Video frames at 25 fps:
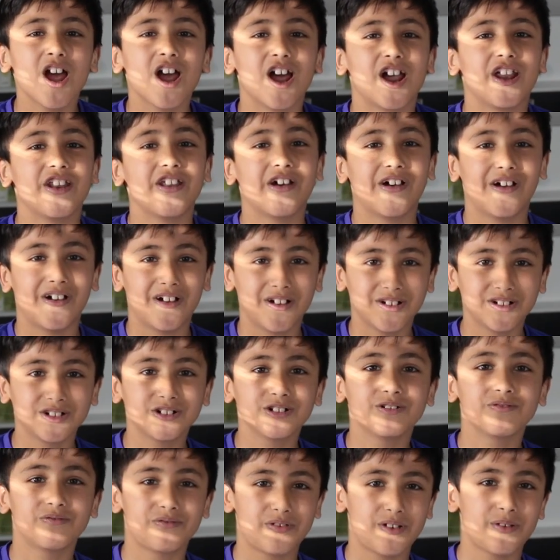and
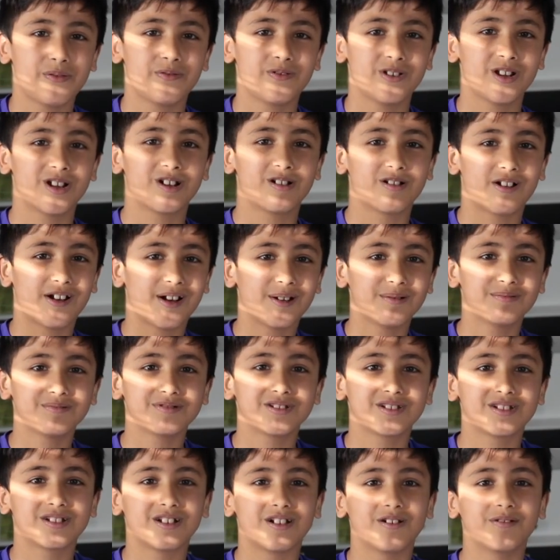150
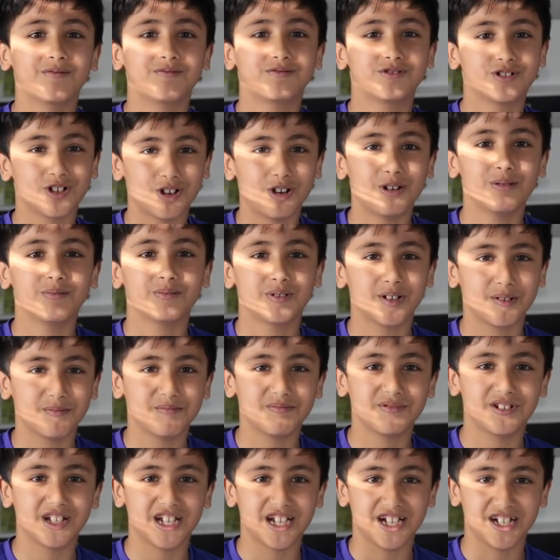grams of chopped
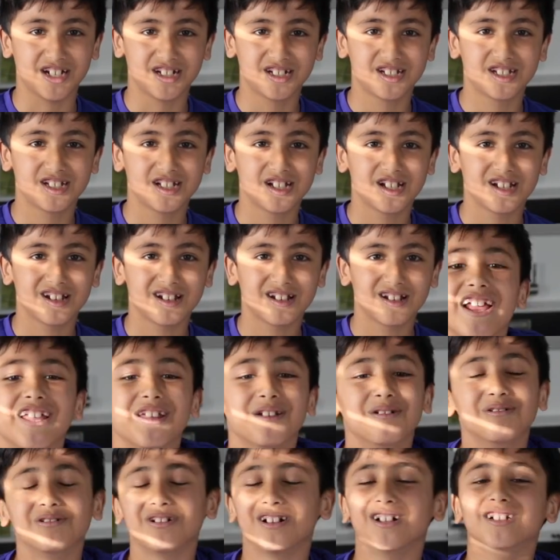up dates.
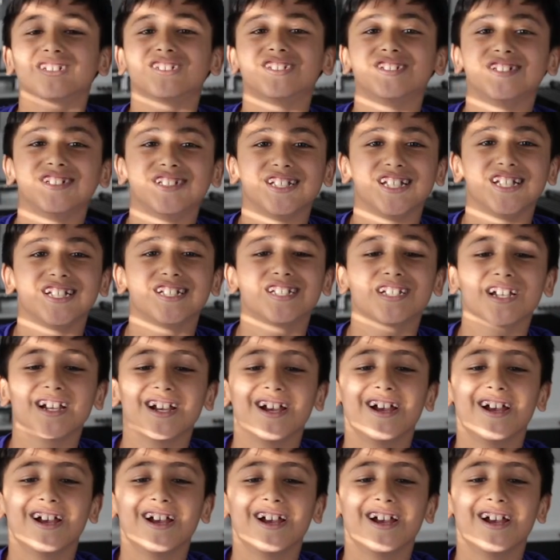You will also need